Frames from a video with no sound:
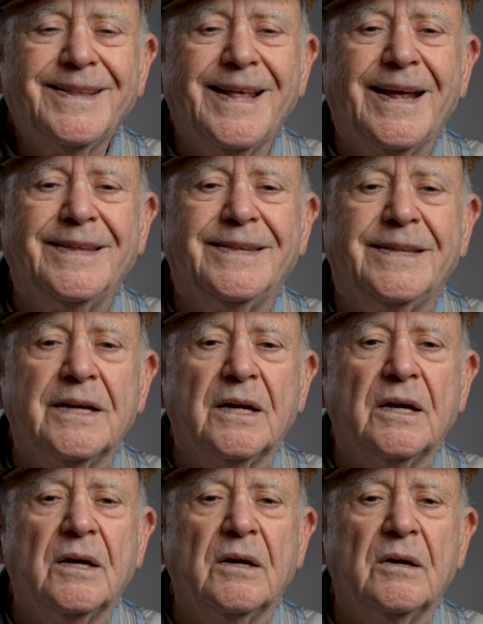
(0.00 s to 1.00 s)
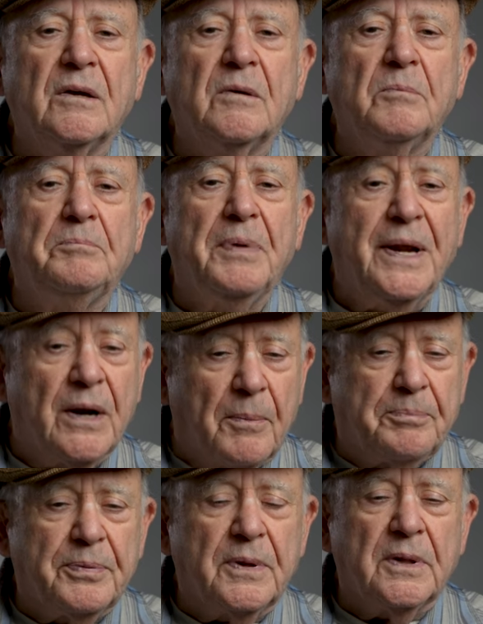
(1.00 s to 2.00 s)
that uh, beat
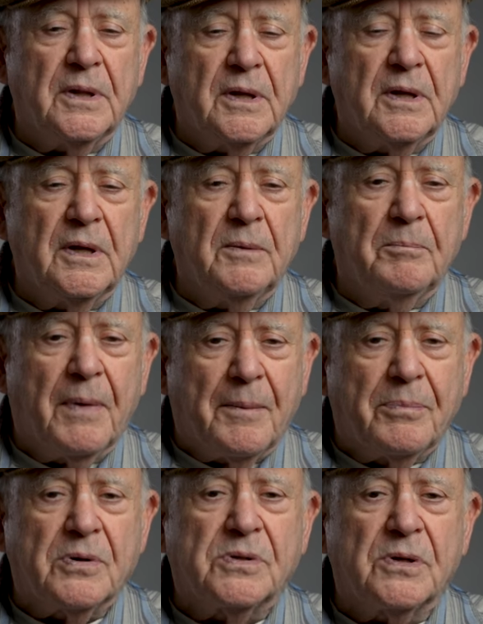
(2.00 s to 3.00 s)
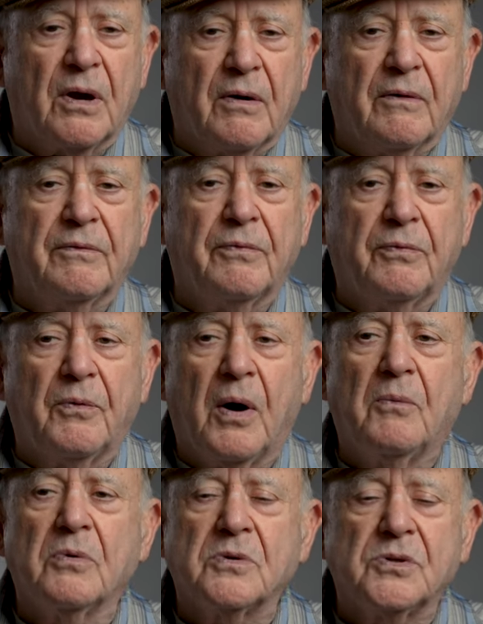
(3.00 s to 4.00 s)
up the members of
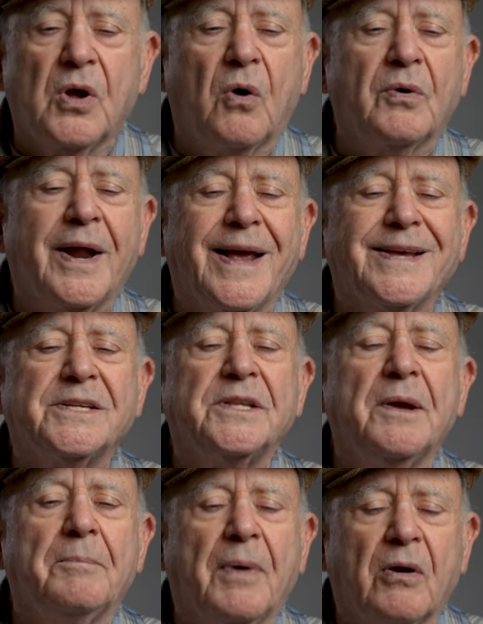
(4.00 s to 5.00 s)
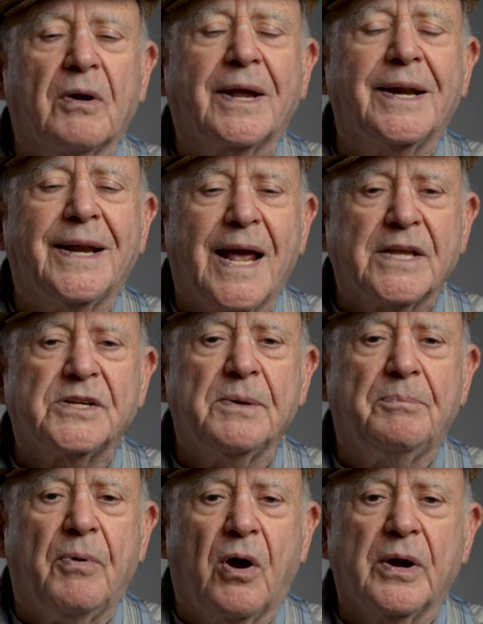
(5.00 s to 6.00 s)
what was known as the American Nazi
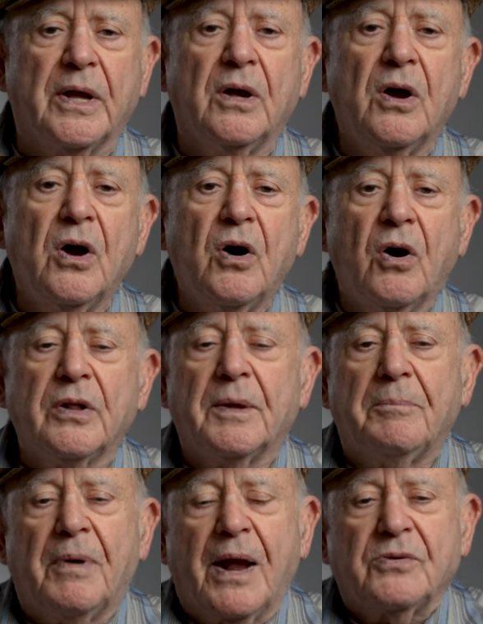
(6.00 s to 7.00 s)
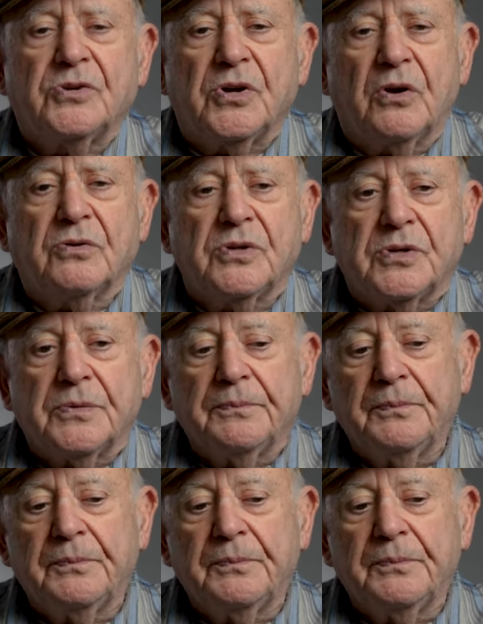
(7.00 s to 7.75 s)
Party or the Brown Shirts.